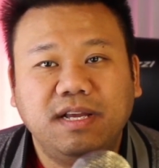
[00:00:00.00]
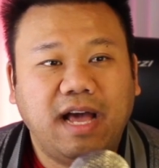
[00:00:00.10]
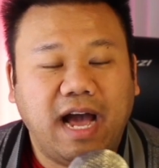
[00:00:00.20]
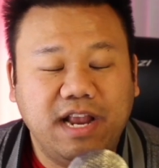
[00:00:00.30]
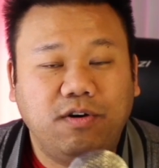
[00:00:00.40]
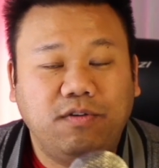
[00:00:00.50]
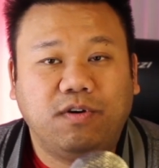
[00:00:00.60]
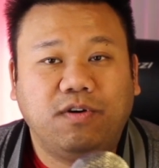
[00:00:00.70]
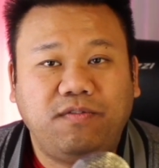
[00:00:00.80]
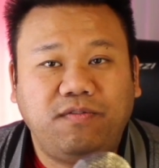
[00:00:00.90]
I know
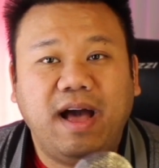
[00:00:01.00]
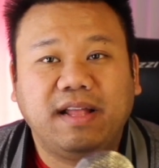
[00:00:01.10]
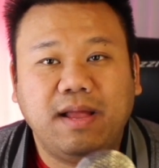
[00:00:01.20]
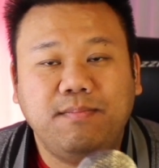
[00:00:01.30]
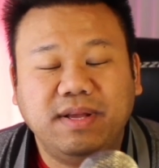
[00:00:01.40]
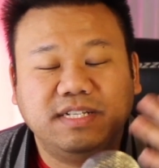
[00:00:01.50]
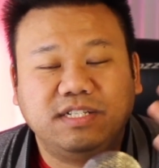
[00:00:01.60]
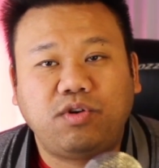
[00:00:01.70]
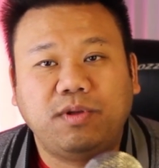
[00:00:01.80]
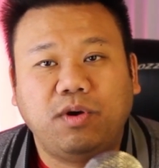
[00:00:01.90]
for a fact that
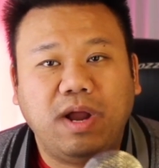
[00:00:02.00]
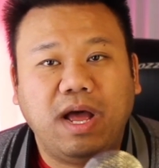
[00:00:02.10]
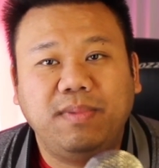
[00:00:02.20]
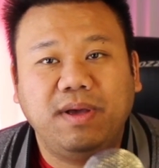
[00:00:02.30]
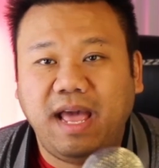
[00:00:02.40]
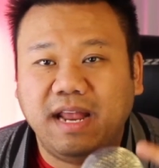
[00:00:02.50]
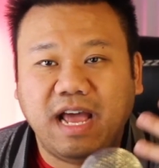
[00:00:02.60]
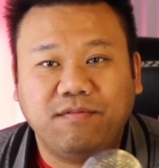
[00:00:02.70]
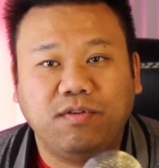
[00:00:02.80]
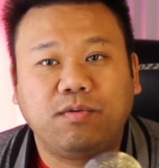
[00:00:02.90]
Mrs. Crypto Rabbit and
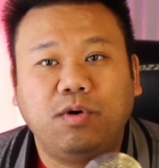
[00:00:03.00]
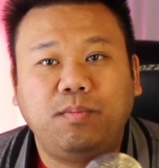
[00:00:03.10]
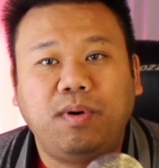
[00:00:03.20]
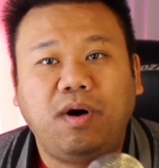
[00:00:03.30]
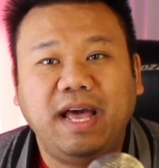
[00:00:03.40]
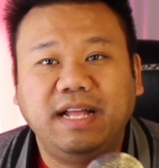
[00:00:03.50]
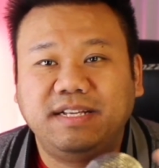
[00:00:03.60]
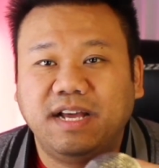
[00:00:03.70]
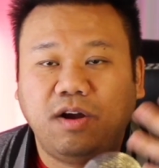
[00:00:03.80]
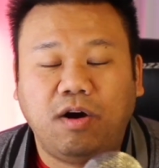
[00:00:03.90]
Evergrow Paul
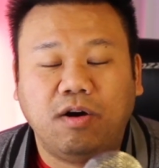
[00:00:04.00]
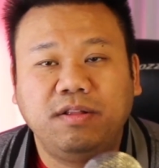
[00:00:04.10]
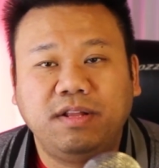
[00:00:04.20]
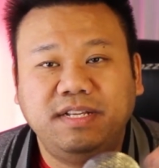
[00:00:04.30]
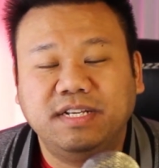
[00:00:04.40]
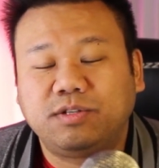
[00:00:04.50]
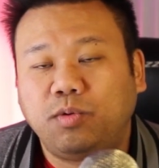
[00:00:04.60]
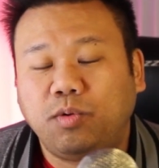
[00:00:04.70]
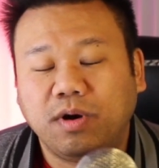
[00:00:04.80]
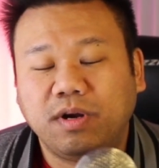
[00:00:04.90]
810 are on the
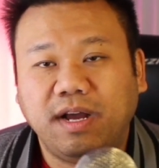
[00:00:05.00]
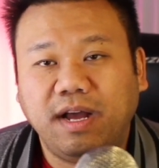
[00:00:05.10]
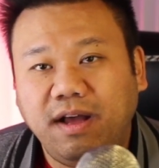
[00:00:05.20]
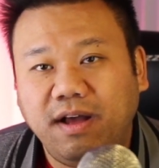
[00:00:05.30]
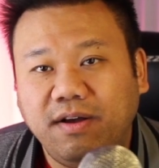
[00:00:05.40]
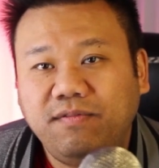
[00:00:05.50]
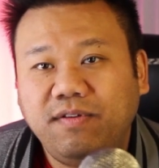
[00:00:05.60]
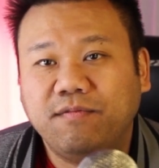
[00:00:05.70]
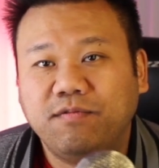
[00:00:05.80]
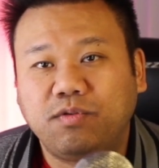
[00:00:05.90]
Discord of
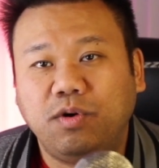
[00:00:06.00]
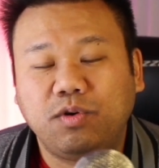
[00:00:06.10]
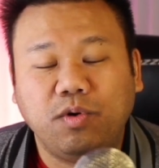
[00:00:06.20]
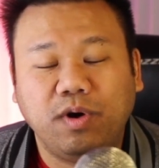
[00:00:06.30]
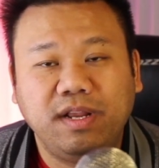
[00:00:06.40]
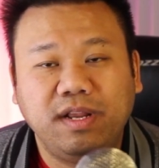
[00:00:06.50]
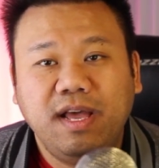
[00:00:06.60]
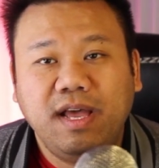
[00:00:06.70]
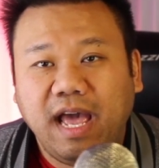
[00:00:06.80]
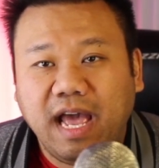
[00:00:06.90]
Evergrow Coin,
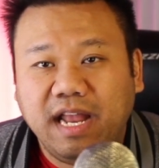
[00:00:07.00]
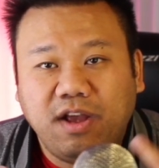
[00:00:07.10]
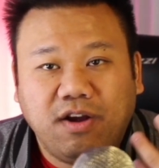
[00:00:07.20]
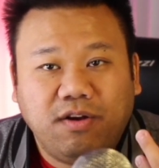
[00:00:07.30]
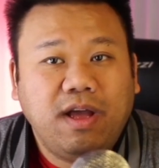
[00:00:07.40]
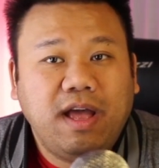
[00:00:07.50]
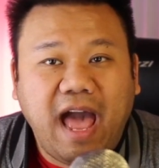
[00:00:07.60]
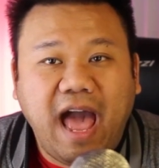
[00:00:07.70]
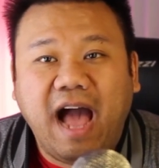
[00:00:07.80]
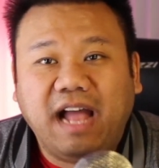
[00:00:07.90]
and they are
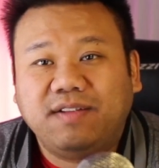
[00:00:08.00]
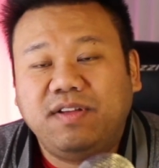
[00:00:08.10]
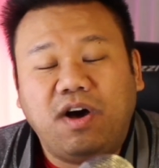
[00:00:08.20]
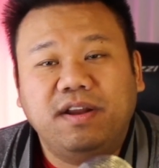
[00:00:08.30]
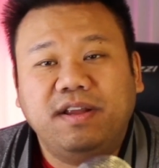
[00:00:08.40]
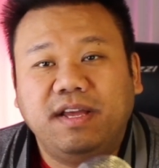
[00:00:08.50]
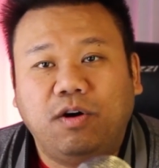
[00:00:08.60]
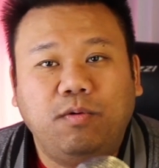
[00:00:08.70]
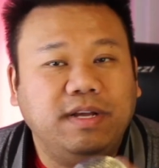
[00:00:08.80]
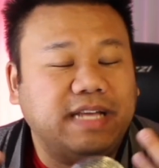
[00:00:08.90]
actively on it,
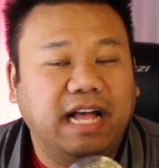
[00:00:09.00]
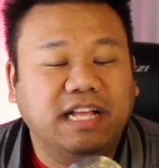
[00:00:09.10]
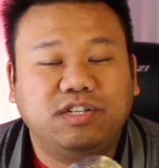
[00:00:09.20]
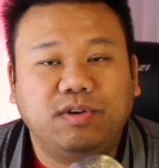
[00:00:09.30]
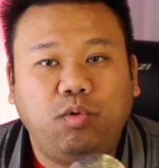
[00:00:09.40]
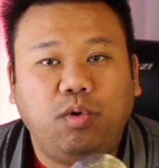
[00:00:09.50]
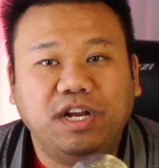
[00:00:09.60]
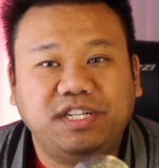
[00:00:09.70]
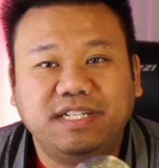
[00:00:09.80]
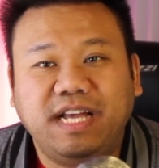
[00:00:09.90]
always answering
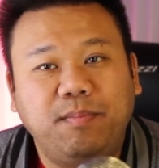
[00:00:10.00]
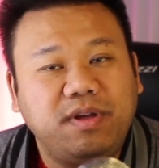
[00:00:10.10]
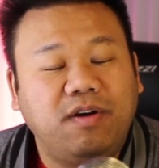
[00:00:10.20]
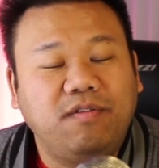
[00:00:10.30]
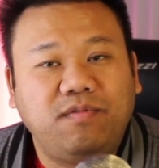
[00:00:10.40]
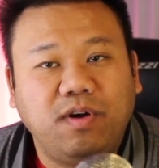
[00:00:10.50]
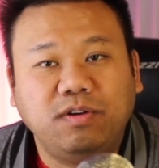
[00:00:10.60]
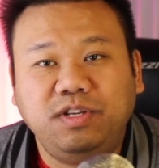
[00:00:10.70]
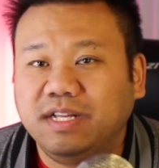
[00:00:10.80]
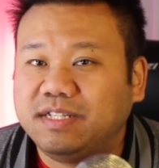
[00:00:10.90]
questions, helping out
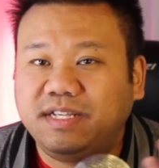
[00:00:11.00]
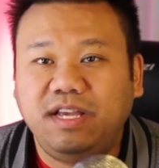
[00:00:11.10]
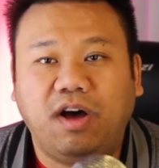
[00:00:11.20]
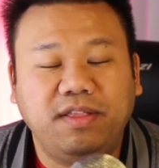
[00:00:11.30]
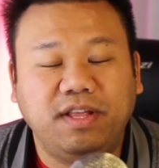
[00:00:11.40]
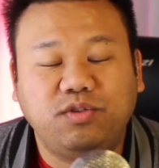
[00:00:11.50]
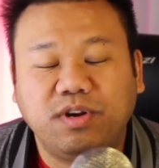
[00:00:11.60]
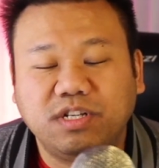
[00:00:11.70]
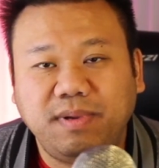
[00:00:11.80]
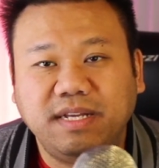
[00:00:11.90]
folks. You can see on the
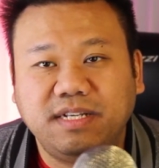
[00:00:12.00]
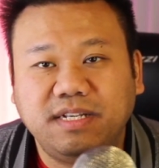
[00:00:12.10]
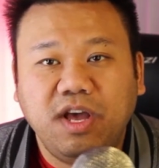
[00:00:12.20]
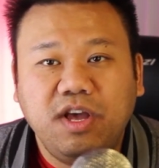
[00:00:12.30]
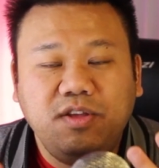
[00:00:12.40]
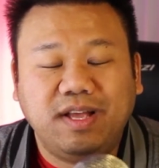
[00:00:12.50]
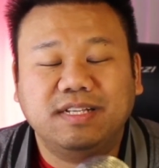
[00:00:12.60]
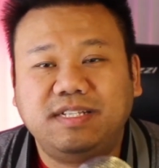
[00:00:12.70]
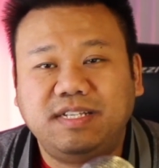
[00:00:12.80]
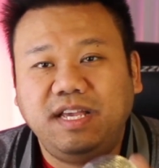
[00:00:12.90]
Twitter spaces, you can
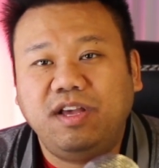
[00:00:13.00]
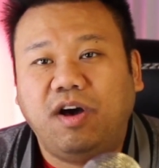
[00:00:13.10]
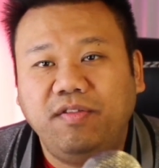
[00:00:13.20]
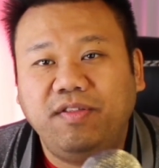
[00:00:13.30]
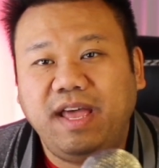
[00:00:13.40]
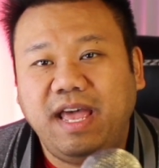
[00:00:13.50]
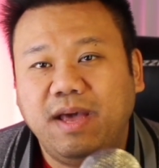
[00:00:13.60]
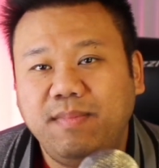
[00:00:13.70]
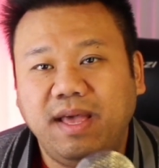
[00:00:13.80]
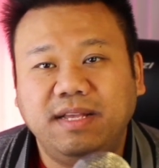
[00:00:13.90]
see on the
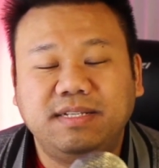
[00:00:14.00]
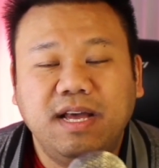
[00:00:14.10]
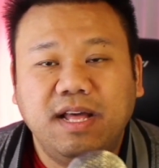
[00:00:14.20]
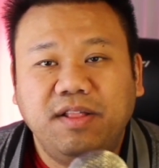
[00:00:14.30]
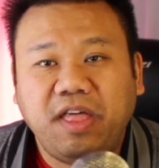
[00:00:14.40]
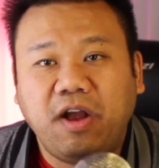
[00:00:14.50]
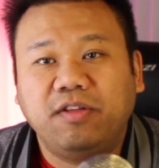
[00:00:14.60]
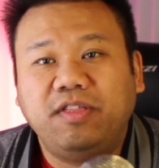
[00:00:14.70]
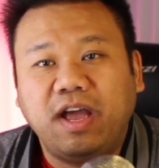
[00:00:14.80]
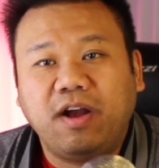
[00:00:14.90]
AMAs, they are
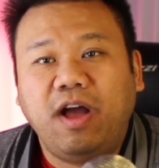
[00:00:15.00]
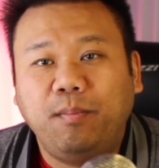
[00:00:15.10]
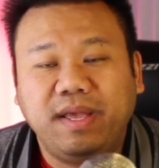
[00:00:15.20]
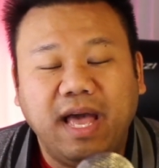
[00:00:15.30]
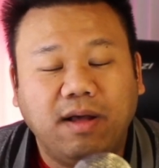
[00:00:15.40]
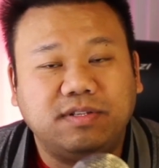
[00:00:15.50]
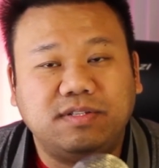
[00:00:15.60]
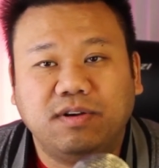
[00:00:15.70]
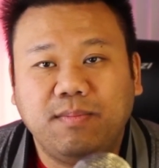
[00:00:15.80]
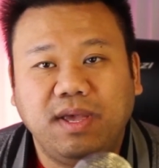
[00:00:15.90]
there helping out.
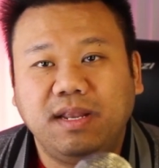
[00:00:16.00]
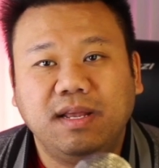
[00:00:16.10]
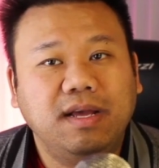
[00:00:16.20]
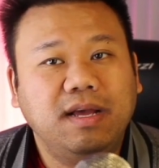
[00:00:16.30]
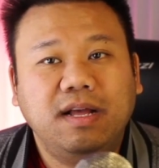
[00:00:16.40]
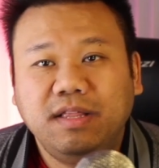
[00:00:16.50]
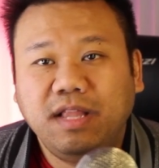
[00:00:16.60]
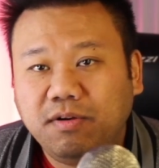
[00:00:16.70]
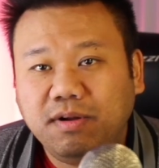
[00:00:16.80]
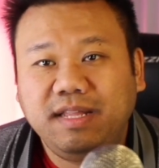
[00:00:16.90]
So I mean
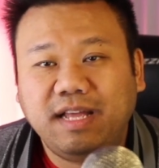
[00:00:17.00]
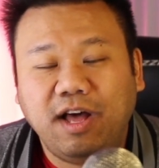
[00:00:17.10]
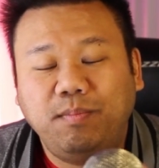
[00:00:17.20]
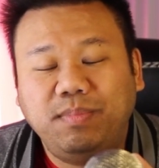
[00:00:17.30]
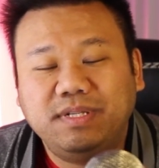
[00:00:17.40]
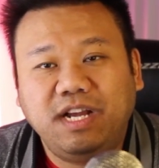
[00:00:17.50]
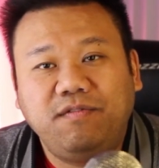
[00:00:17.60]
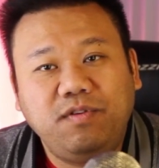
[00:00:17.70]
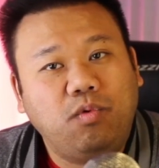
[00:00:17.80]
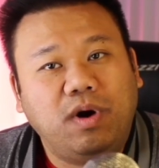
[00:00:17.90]
literally the help is there if
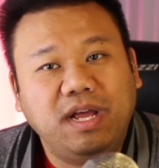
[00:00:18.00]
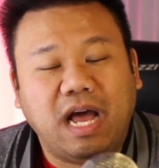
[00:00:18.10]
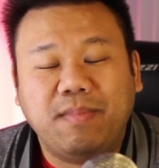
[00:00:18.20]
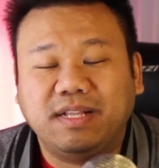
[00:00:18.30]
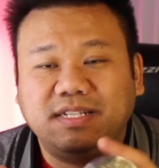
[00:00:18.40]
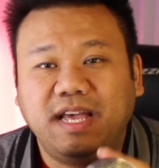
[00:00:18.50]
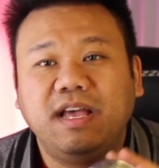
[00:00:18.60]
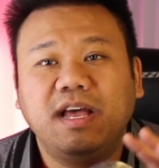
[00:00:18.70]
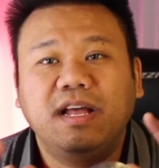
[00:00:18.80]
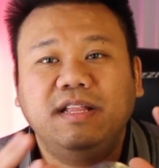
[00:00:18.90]
you want it. I'm not
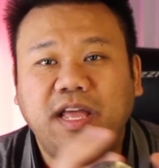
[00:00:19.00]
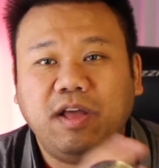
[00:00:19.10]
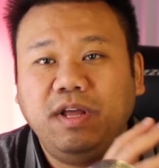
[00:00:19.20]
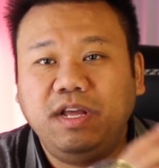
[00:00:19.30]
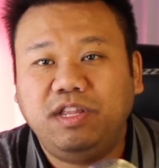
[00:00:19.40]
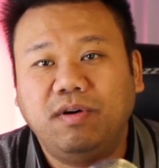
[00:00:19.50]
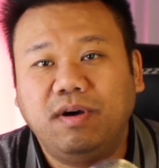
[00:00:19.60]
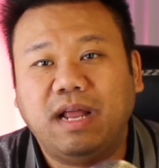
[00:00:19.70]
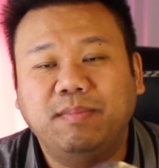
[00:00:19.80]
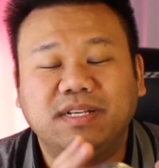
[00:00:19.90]
saying they only do
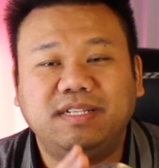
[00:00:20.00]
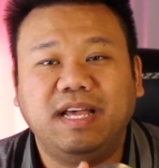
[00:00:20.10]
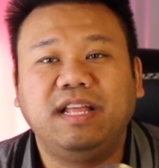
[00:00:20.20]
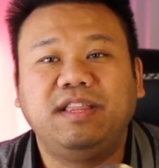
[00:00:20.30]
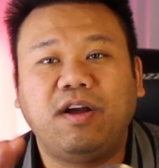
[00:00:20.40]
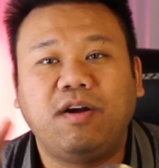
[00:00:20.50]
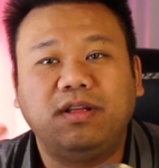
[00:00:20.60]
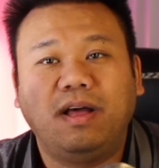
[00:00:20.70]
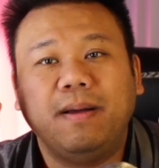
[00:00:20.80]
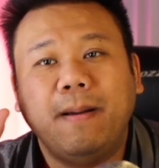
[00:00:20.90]
it. I'm just saying they're
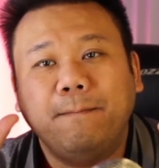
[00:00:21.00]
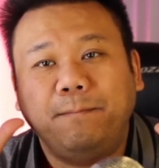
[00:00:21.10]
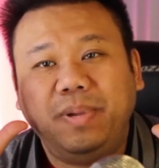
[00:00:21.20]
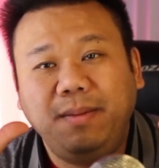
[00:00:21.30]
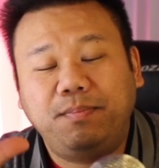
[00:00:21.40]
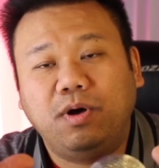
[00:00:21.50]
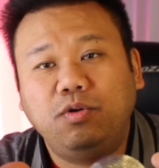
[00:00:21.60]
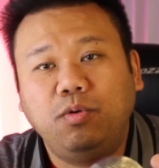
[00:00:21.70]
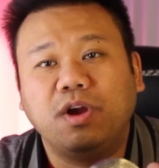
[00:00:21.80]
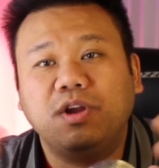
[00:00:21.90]
the people
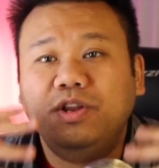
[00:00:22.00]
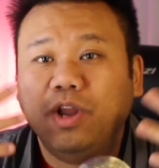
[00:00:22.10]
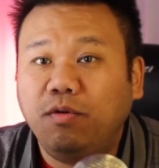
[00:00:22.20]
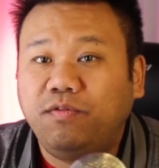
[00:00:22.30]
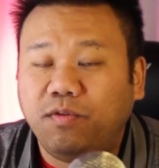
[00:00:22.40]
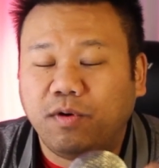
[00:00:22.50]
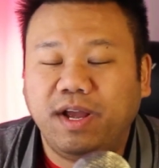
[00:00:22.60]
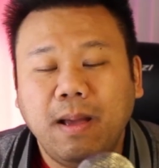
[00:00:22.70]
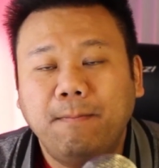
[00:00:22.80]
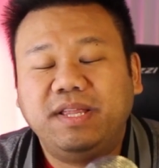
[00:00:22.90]
who are known for
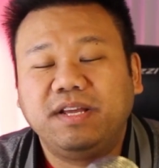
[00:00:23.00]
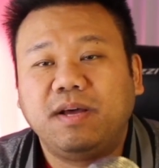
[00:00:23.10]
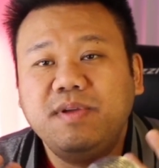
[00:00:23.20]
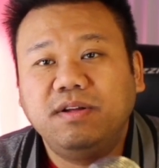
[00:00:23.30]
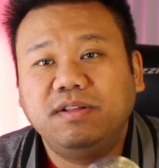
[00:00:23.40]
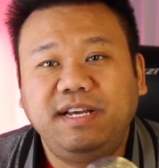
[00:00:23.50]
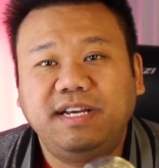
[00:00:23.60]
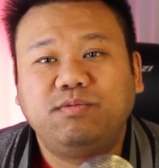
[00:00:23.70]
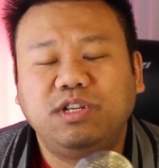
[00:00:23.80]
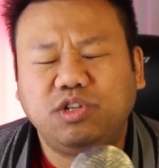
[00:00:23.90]
it. But the community
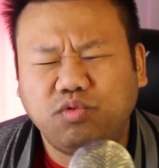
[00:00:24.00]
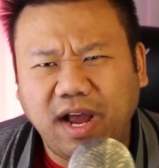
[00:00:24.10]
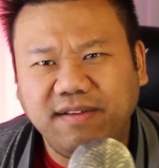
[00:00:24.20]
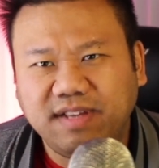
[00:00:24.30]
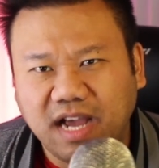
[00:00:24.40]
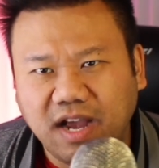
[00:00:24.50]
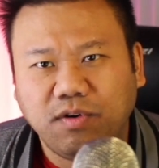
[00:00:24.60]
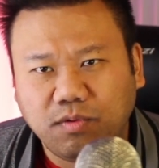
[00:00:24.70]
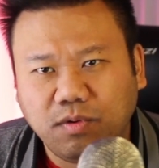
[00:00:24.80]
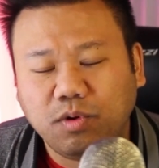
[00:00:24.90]
is what drives
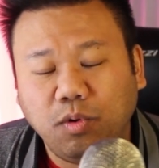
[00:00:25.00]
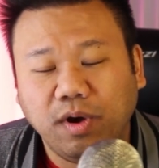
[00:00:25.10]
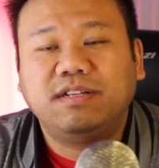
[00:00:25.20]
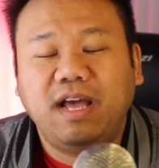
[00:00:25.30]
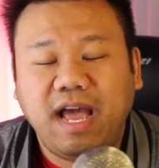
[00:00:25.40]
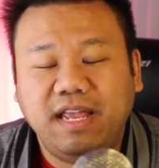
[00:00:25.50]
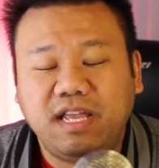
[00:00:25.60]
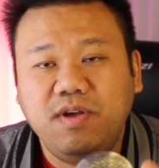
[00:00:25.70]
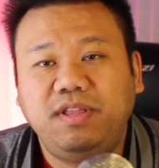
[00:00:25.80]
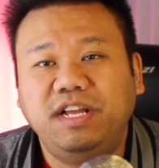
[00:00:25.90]
Evergrow Coin. And the
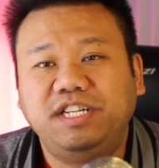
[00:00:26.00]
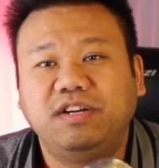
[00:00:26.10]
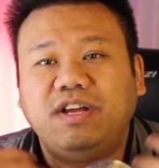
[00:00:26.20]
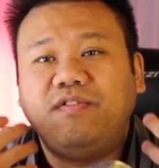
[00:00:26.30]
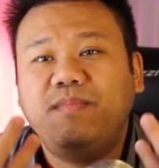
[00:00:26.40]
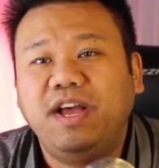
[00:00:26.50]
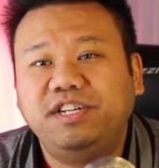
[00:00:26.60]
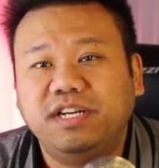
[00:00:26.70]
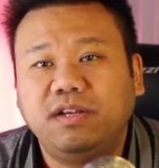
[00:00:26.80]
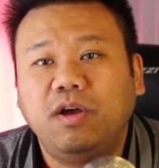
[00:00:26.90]
community shares
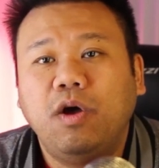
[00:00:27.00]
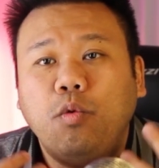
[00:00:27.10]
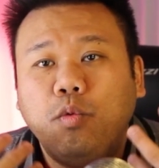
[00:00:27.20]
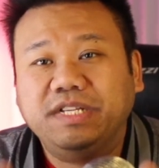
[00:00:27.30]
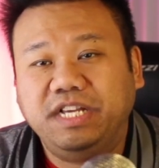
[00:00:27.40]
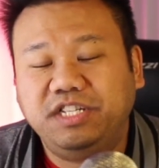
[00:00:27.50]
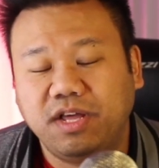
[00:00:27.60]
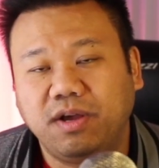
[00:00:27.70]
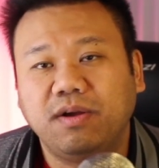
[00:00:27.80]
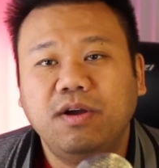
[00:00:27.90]
information with each
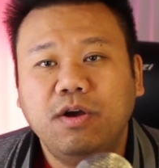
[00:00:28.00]
other.